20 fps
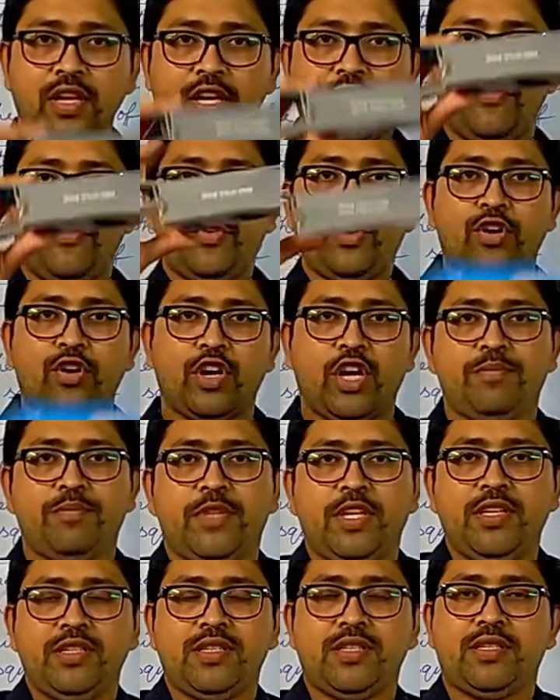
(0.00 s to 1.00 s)
if you drop
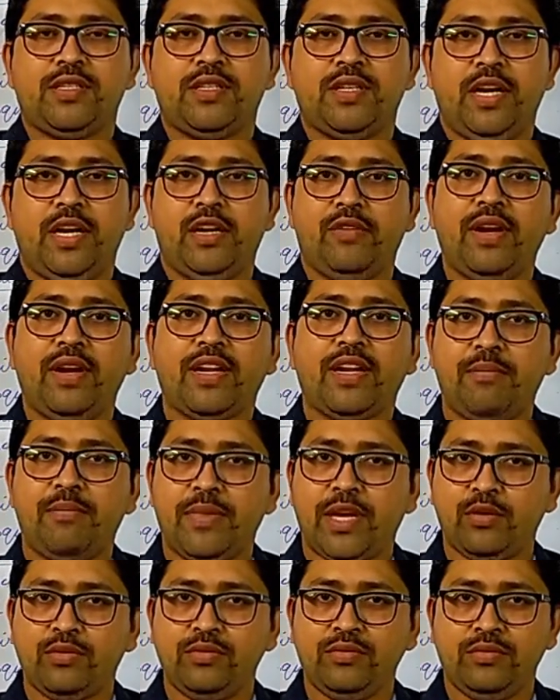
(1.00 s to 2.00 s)
this, it will come
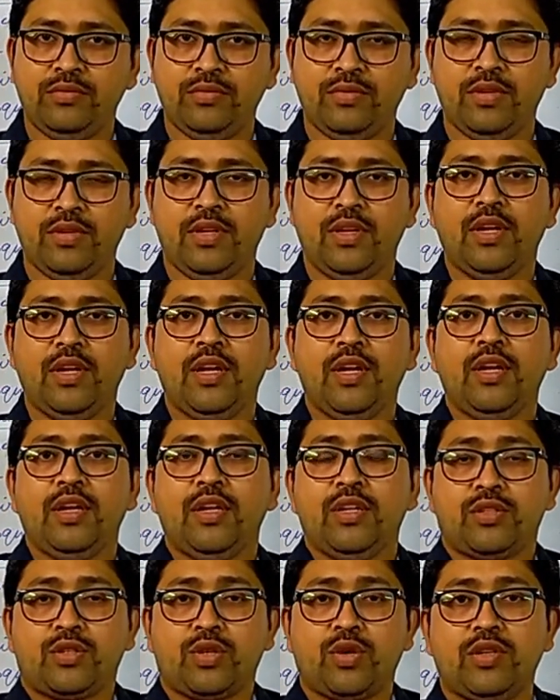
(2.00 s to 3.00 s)
down.
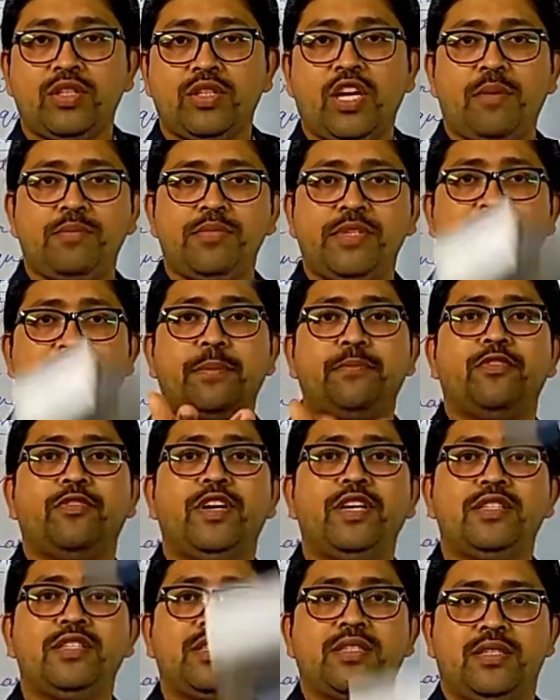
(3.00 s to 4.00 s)
Throw the object
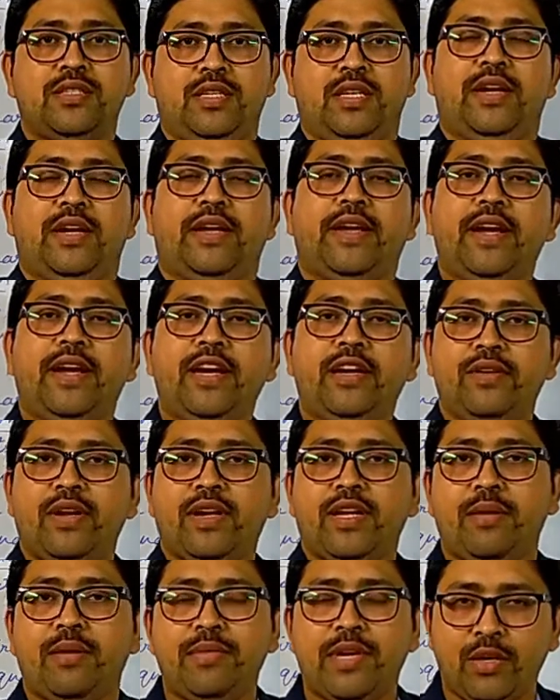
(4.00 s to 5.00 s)
upwards, again it will
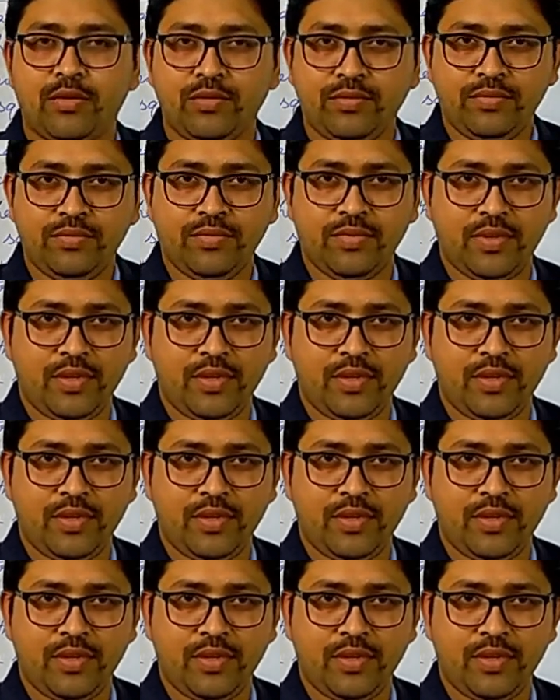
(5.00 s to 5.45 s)
come down.